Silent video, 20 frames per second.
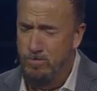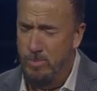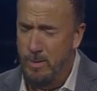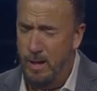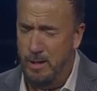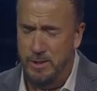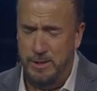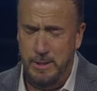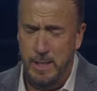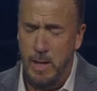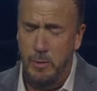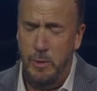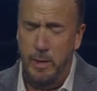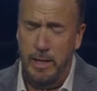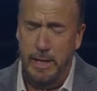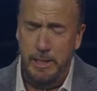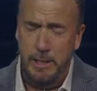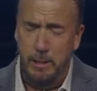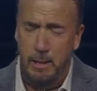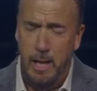There's
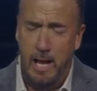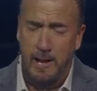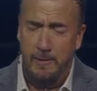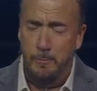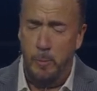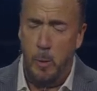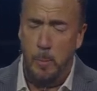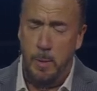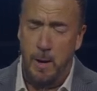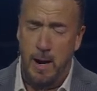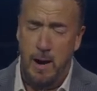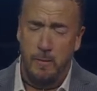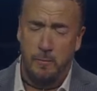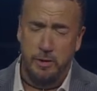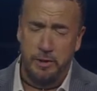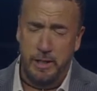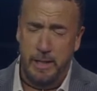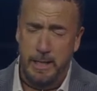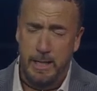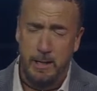nothing in your life more
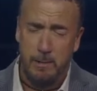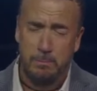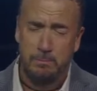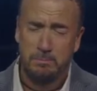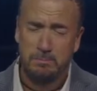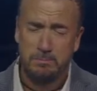powerful than him.